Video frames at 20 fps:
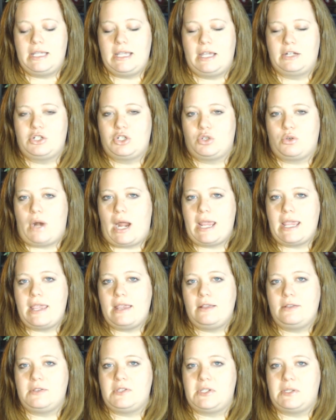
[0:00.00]
a
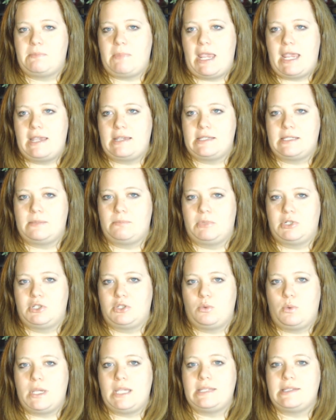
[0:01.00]
triangle space
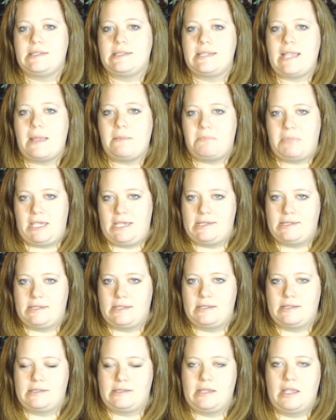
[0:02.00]
between set
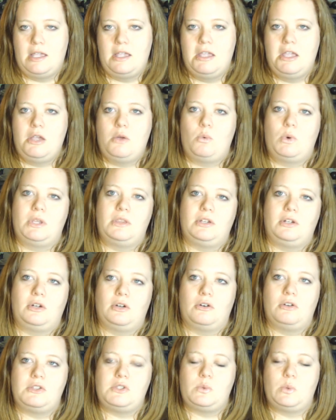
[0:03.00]
pieces where the
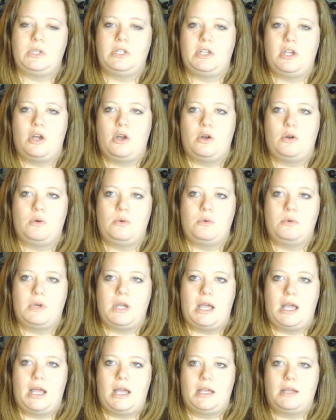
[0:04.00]
girls would go
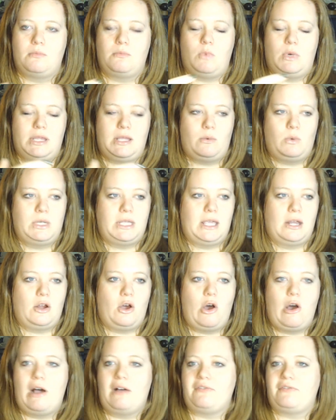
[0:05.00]
when they would get
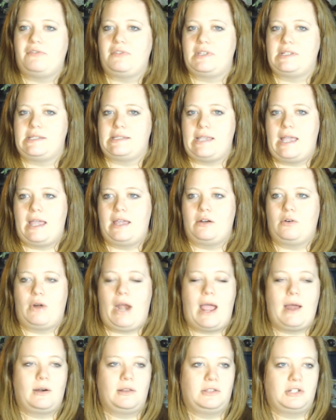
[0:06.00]
off the set
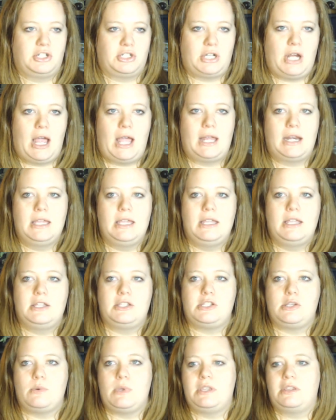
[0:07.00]
or out of the shot
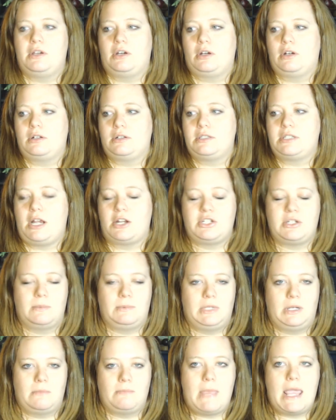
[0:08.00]
to either touch up
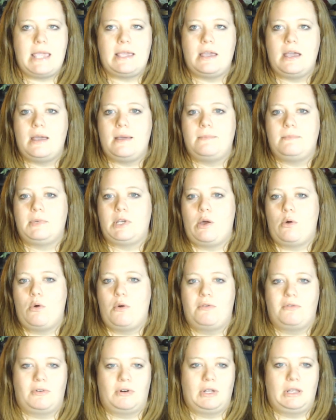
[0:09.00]
their makeup, go
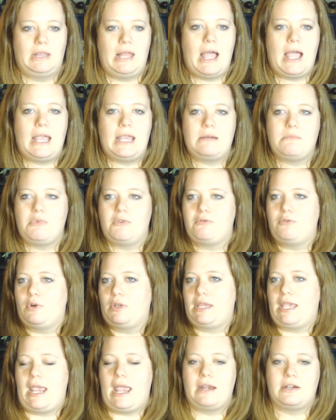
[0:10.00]
over a line before
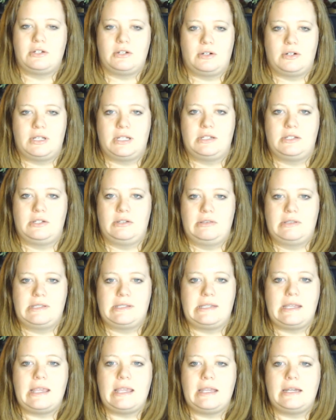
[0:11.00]
they entered into the
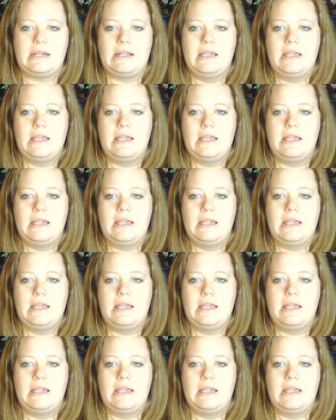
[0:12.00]
scene.